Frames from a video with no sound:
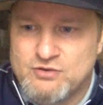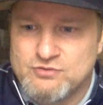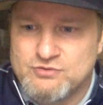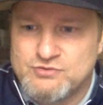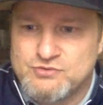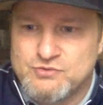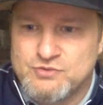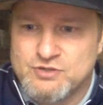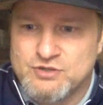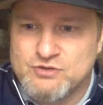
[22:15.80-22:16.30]
old
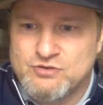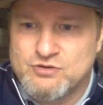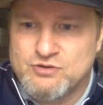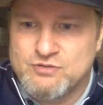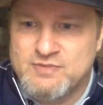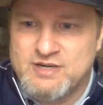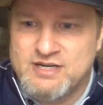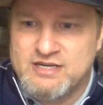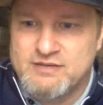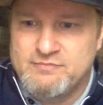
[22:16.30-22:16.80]
Troy
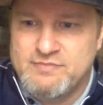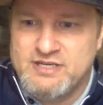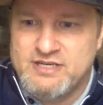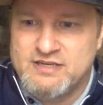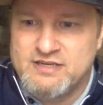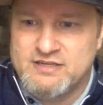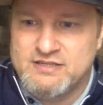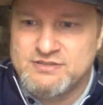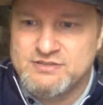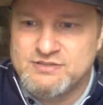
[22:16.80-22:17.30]
quarterback. They beat
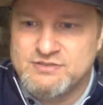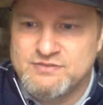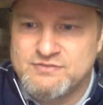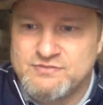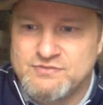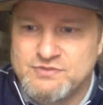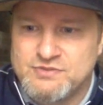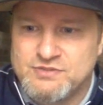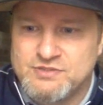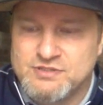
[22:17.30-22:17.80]
LSU a
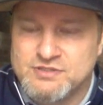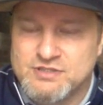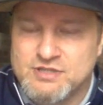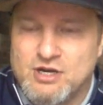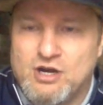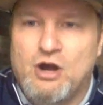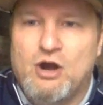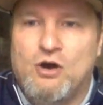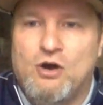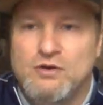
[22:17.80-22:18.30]
few years
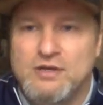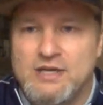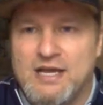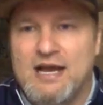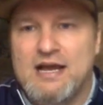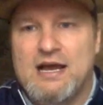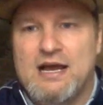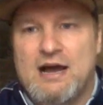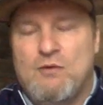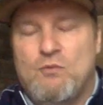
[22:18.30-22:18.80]
ago. Oh,
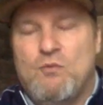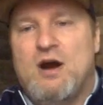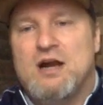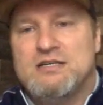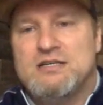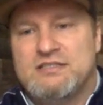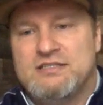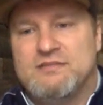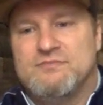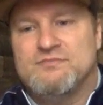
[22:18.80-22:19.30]
yeah, I
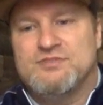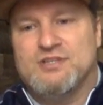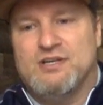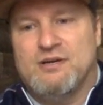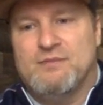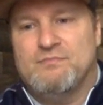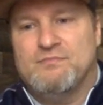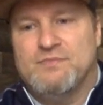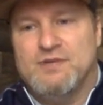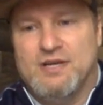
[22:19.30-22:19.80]
watched them
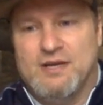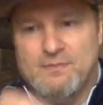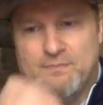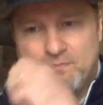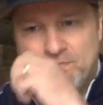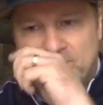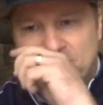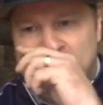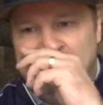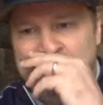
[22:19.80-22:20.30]
some. Yeah,
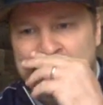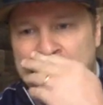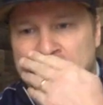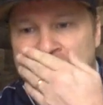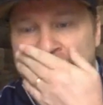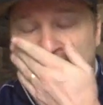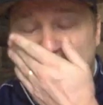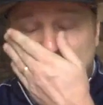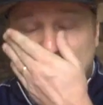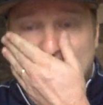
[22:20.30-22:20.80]

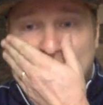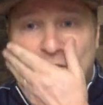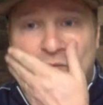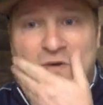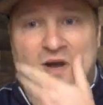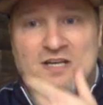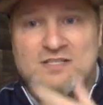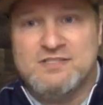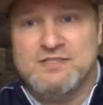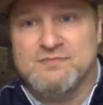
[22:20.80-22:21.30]
I
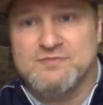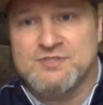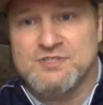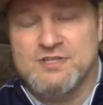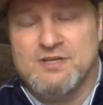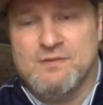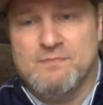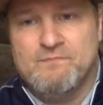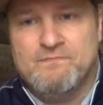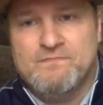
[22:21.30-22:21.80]
watched them
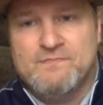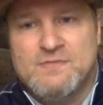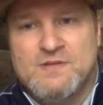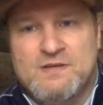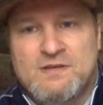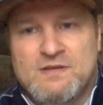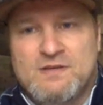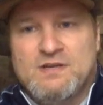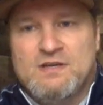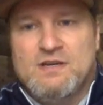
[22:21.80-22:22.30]
some.
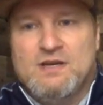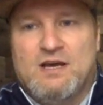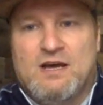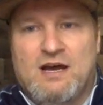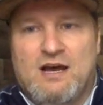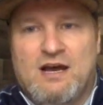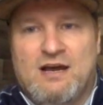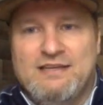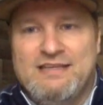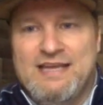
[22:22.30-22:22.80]
So
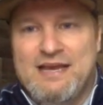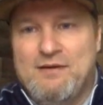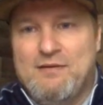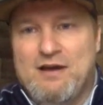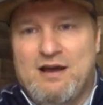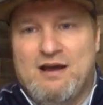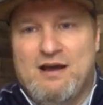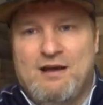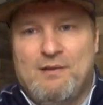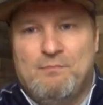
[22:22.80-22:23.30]

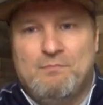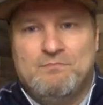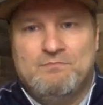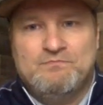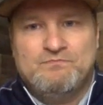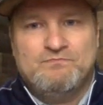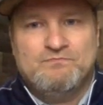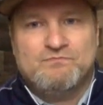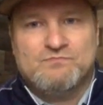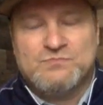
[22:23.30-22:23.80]
I
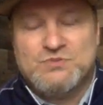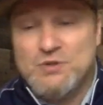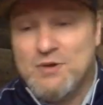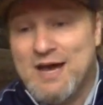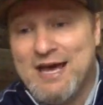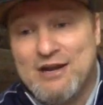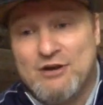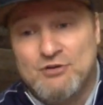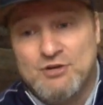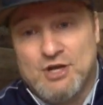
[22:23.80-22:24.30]

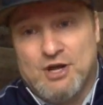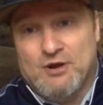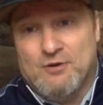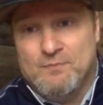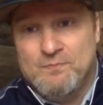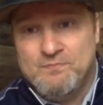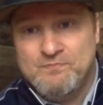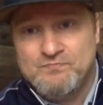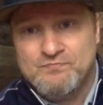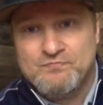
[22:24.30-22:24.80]
don't
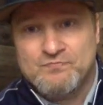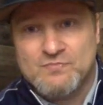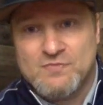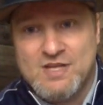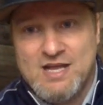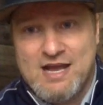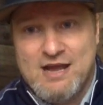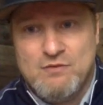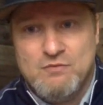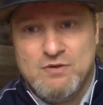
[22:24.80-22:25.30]
know.
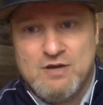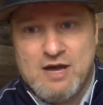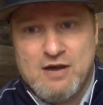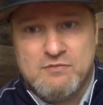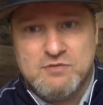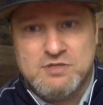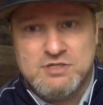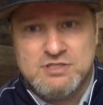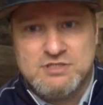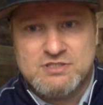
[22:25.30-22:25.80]

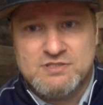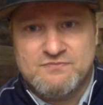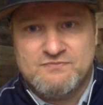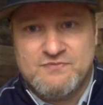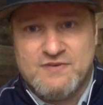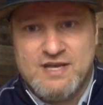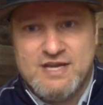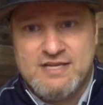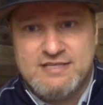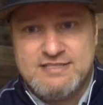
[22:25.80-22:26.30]
I would look to
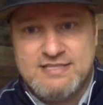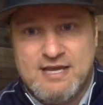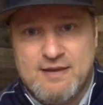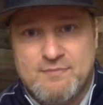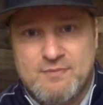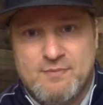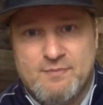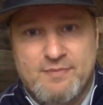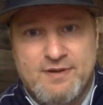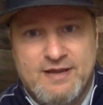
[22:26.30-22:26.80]
fade
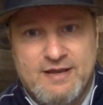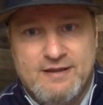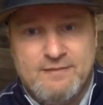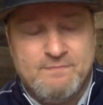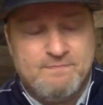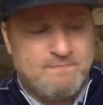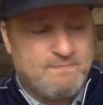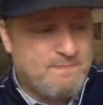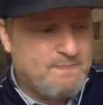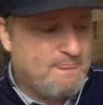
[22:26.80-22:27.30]
Tampa
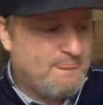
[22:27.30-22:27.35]
Bay